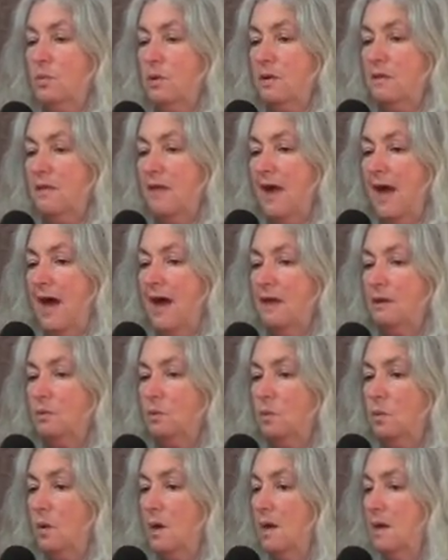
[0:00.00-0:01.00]
where that
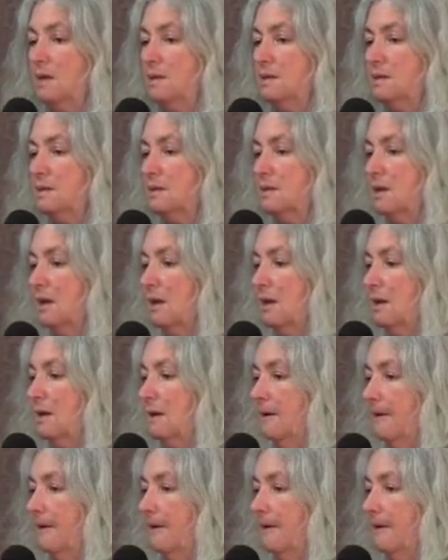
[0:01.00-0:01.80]
was